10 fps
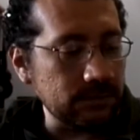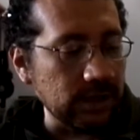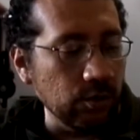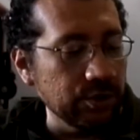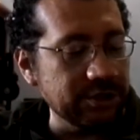
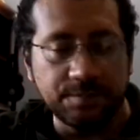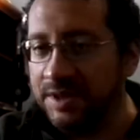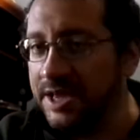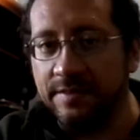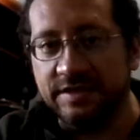which you
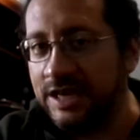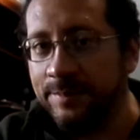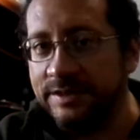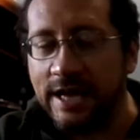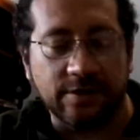play the same
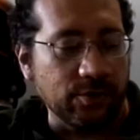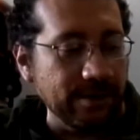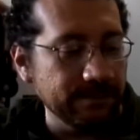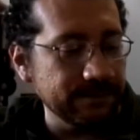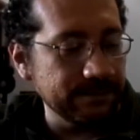exact way.
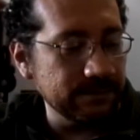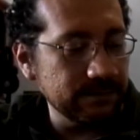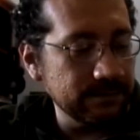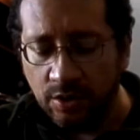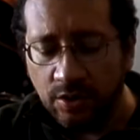
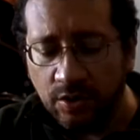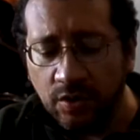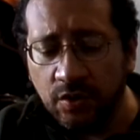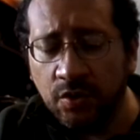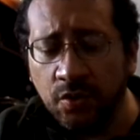
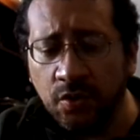You are the